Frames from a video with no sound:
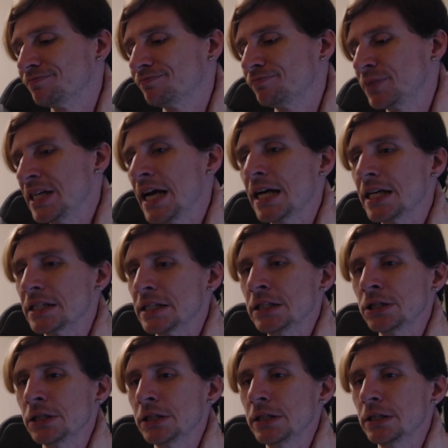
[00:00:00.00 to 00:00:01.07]
But yeah,
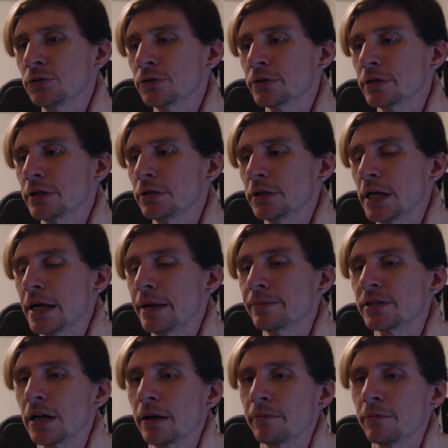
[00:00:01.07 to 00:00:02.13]
essentially those are the only games
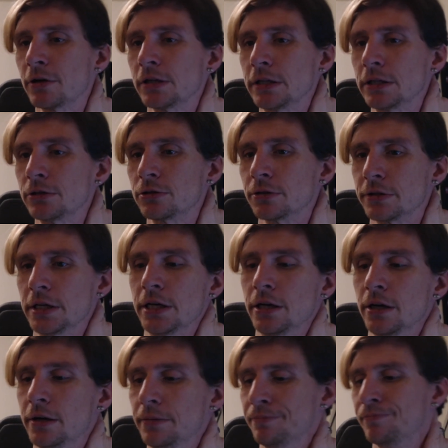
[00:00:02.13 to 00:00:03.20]
that I'm really interested
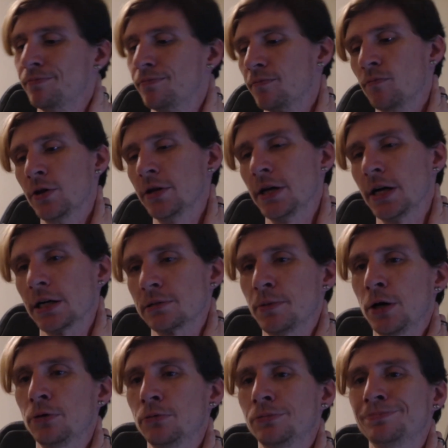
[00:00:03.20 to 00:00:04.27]
in with the
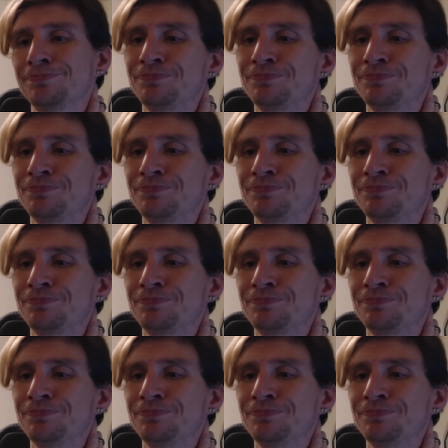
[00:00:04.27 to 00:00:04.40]
Xbone.